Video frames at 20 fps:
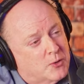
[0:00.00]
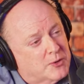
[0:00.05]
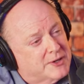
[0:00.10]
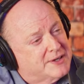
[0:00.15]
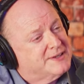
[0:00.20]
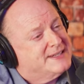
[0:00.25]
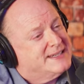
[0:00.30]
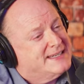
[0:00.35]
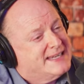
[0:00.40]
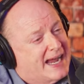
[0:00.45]
a
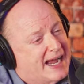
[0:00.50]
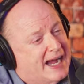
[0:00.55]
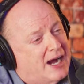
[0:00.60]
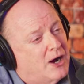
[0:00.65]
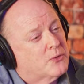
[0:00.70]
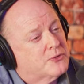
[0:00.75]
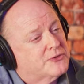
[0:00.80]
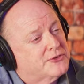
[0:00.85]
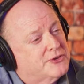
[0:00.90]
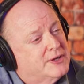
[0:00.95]

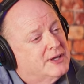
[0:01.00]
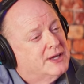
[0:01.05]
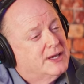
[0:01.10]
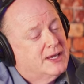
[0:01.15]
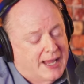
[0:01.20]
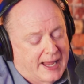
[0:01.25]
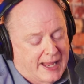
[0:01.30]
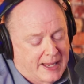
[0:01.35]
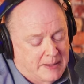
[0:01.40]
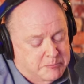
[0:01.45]
doubt,
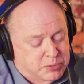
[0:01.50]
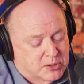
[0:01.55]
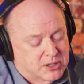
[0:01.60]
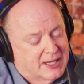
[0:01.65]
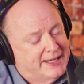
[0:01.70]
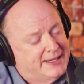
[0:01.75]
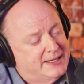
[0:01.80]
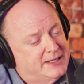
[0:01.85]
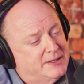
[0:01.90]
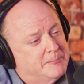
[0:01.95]
a
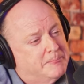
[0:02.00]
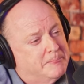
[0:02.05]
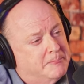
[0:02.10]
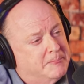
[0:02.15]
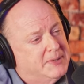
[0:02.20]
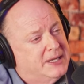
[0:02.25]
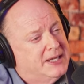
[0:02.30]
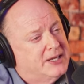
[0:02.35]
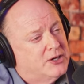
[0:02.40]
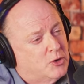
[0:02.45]
plated
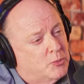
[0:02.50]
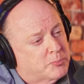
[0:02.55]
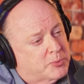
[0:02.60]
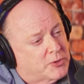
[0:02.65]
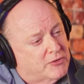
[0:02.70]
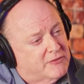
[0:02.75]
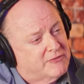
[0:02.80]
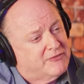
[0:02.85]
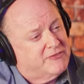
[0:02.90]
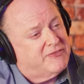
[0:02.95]
meal
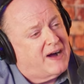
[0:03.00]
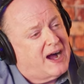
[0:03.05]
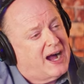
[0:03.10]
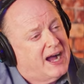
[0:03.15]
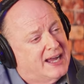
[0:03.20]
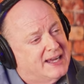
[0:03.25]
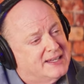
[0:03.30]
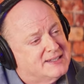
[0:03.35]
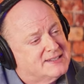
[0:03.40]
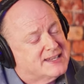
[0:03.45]

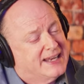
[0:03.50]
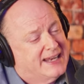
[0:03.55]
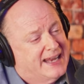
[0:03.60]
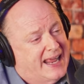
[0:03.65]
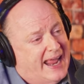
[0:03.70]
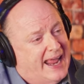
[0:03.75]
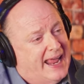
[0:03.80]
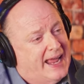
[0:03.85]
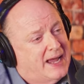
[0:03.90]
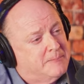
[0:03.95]
provides an
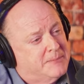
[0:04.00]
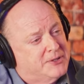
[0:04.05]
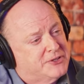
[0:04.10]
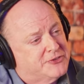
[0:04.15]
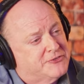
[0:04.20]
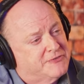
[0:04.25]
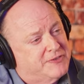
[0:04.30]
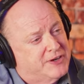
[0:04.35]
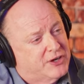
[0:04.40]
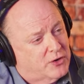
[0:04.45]

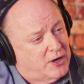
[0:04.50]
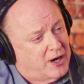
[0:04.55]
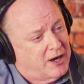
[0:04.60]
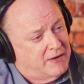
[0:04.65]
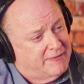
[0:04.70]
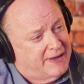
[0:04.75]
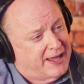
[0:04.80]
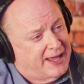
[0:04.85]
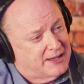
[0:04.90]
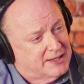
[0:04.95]
atmosphere
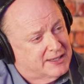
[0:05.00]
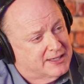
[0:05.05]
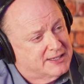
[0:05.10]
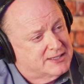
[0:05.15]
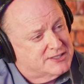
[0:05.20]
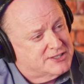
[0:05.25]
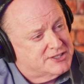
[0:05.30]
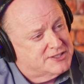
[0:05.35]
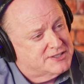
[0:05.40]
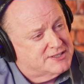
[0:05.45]
of
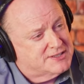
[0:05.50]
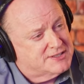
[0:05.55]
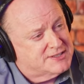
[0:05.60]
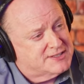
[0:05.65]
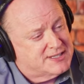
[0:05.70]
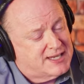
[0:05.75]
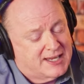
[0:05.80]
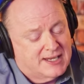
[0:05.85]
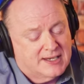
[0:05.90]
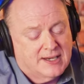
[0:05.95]
elegance, as it
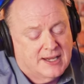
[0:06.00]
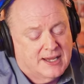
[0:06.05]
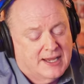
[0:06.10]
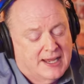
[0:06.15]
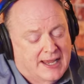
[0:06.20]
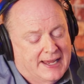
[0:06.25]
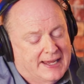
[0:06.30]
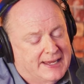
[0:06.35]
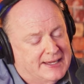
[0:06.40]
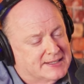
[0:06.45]
said.
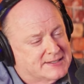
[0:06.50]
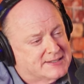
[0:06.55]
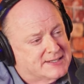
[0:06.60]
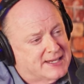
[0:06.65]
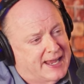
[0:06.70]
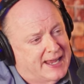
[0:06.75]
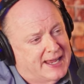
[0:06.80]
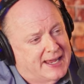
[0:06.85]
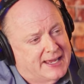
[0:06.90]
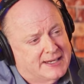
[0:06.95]
It's
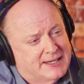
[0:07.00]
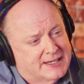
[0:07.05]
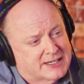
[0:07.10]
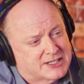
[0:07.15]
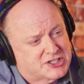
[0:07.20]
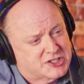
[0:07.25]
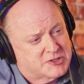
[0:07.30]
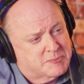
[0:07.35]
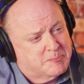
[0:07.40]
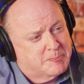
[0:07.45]
an
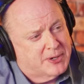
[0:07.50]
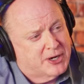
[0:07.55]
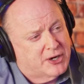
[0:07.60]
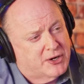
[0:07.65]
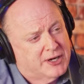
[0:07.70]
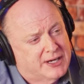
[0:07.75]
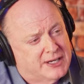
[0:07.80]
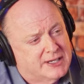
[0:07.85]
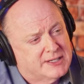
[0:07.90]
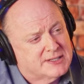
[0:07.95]

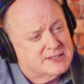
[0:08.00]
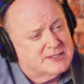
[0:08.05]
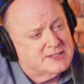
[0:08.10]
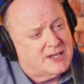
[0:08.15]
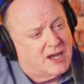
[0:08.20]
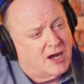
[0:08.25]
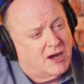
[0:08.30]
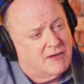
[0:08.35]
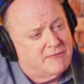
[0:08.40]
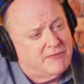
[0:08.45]
experience
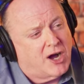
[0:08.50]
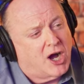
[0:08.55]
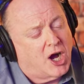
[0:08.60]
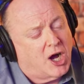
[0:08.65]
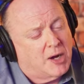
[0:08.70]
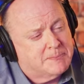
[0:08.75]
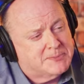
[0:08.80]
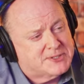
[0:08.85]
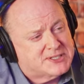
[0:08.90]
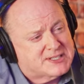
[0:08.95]
of
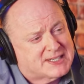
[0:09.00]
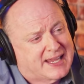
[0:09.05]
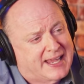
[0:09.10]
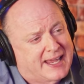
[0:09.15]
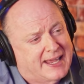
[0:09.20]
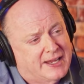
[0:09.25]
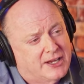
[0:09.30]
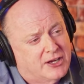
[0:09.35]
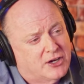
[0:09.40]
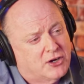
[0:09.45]

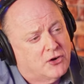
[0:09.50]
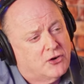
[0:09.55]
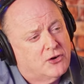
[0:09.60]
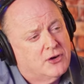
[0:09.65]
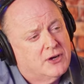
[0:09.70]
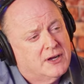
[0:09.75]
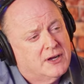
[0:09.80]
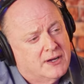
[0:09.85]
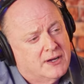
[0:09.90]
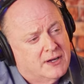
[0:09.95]
upscale
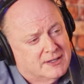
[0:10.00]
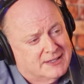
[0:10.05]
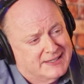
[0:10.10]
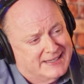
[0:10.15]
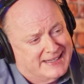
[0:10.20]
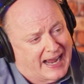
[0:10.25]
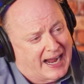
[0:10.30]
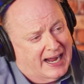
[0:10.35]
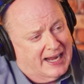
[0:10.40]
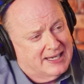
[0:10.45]

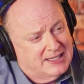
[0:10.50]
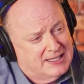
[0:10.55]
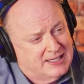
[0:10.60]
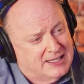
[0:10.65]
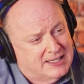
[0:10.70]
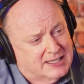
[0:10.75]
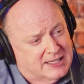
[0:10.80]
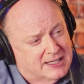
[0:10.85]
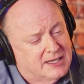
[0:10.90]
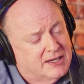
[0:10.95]

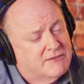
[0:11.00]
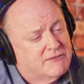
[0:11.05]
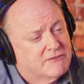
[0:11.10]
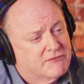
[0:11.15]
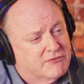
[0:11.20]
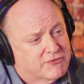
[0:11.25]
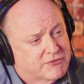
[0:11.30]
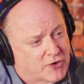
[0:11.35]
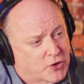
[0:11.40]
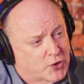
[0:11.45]
dining
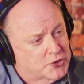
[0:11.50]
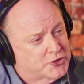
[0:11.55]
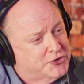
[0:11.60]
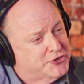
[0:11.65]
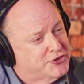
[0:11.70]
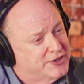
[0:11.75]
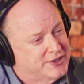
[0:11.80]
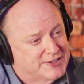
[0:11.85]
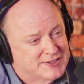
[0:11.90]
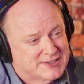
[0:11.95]
right.
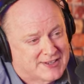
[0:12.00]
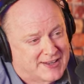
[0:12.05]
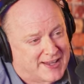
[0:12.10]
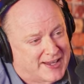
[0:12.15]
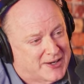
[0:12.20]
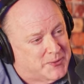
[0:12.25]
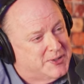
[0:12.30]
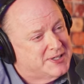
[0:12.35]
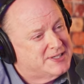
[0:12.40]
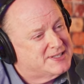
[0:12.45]
versus,
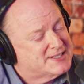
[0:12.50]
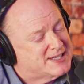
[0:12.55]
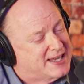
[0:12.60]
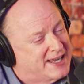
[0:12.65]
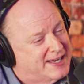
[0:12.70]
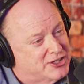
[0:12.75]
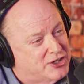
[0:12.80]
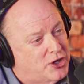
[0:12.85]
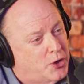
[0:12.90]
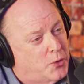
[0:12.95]
like we
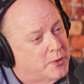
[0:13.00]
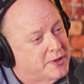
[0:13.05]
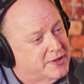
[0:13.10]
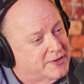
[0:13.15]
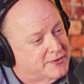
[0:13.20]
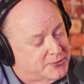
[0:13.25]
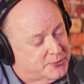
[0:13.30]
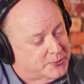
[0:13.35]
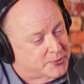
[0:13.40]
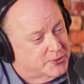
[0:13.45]
said, going
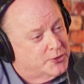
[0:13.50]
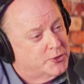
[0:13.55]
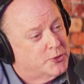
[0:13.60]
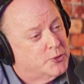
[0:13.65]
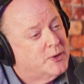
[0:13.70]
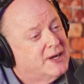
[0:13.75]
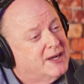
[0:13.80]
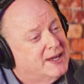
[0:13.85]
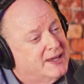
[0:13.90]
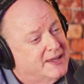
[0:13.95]
through
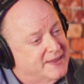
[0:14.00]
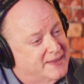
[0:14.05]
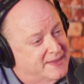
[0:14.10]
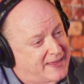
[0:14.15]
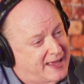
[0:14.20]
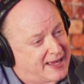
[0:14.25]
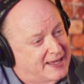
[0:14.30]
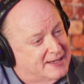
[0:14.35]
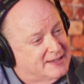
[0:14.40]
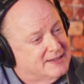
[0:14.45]
a catacomb.
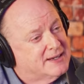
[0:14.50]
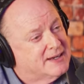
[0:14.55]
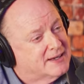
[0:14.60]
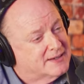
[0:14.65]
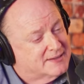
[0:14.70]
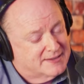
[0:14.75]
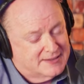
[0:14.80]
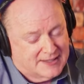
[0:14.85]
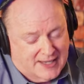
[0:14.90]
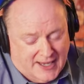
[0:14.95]
That uh,
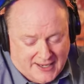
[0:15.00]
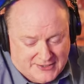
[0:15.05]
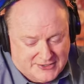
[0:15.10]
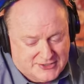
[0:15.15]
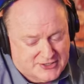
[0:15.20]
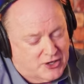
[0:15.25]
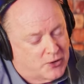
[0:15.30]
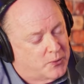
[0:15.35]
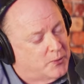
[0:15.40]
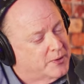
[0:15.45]

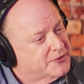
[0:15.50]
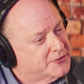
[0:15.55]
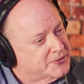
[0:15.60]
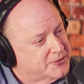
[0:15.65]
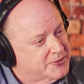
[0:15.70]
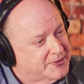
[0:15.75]
yes, going through